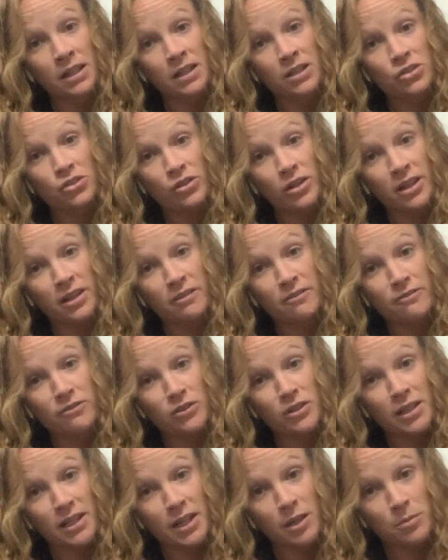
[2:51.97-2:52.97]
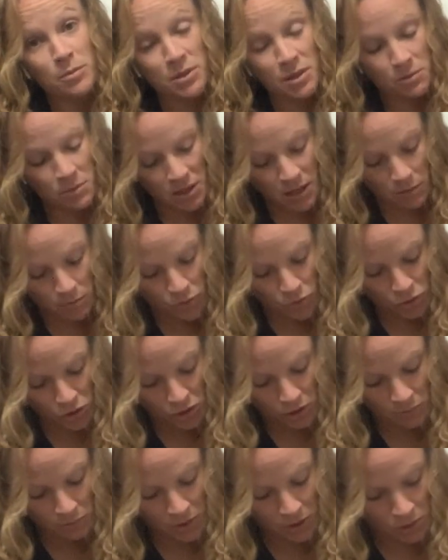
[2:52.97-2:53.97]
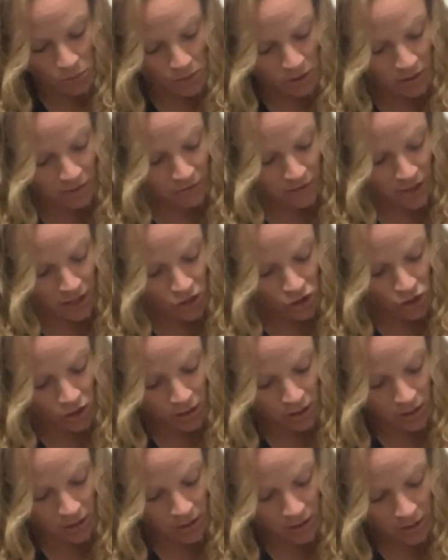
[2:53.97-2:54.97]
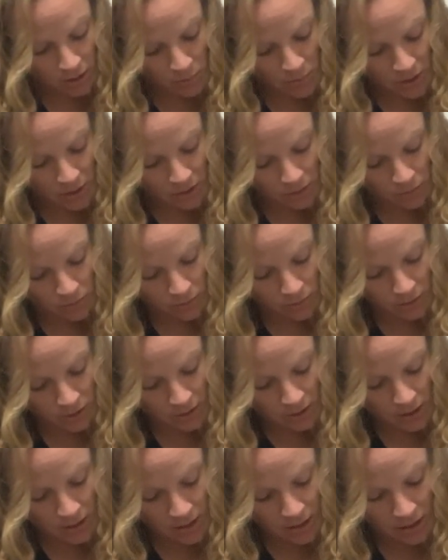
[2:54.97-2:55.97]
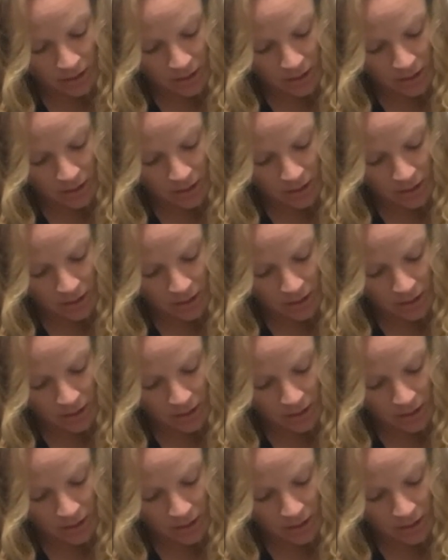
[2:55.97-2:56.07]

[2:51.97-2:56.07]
and try to free up some of that motion between the fascia and the muscles.